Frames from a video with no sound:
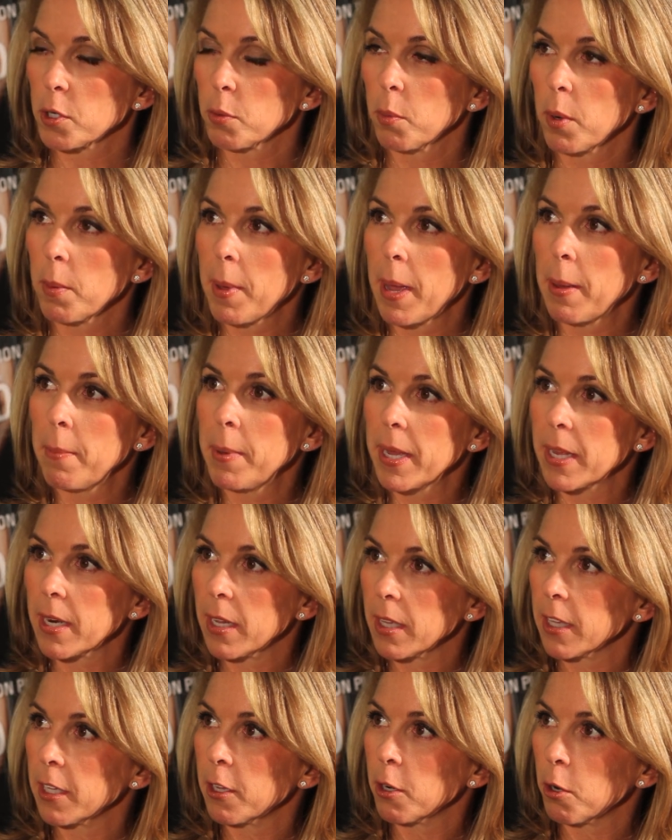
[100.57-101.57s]
So we may be
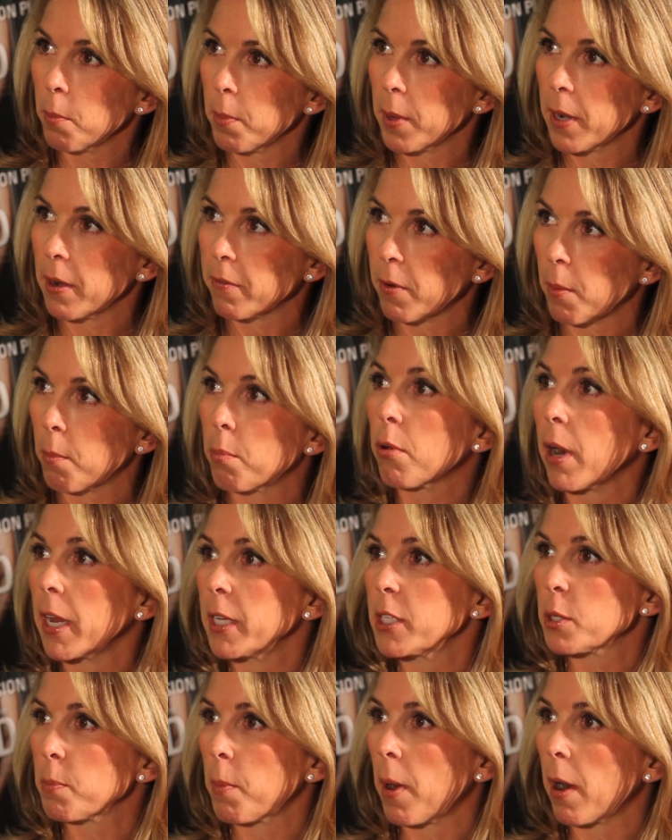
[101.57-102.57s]
in a little bit of a
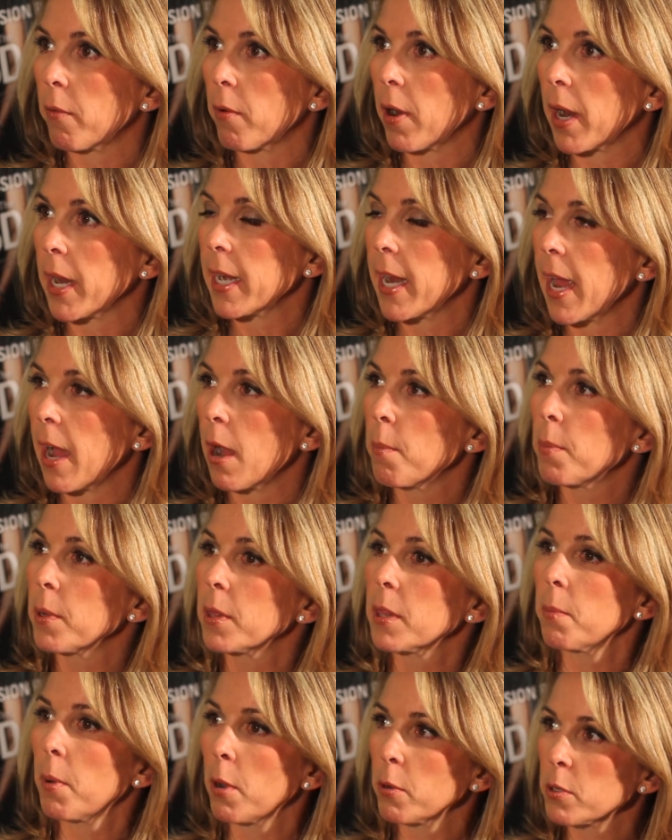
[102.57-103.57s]
bright spot right now,
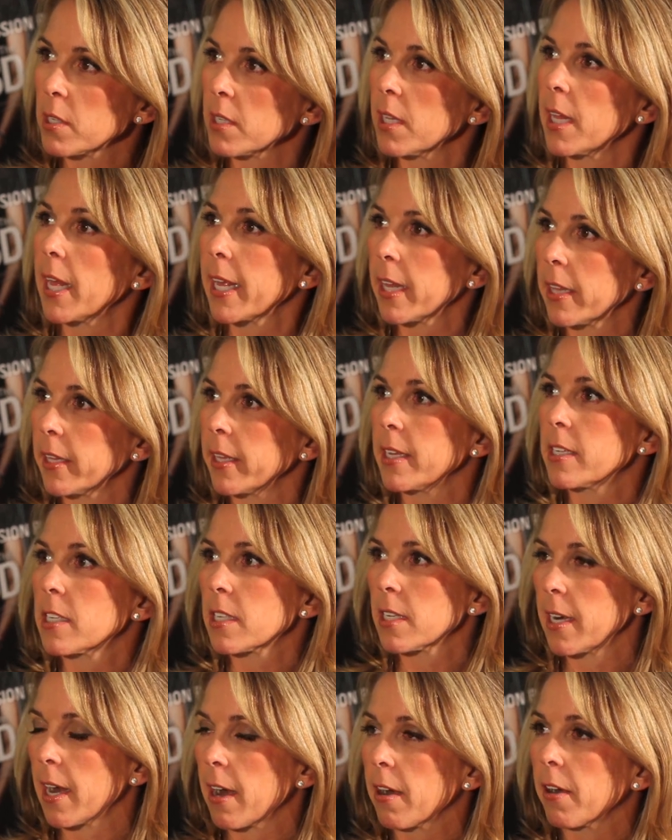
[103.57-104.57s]
but the most likely
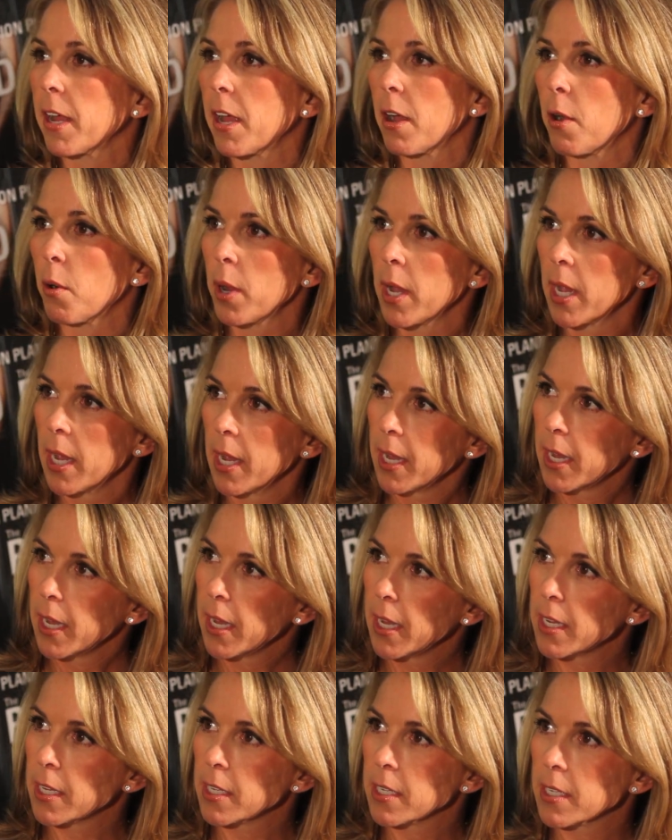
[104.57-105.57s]
scenario
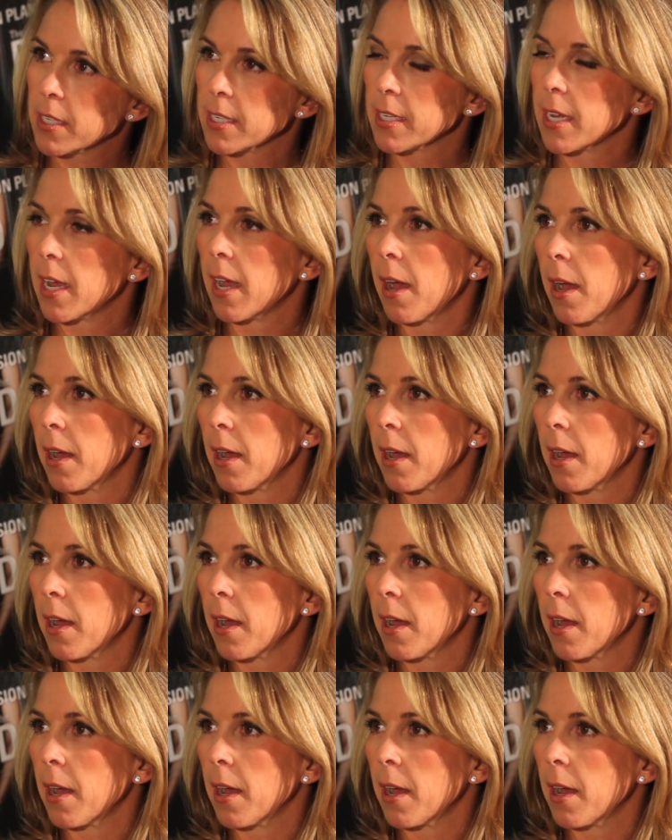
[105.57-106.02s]
is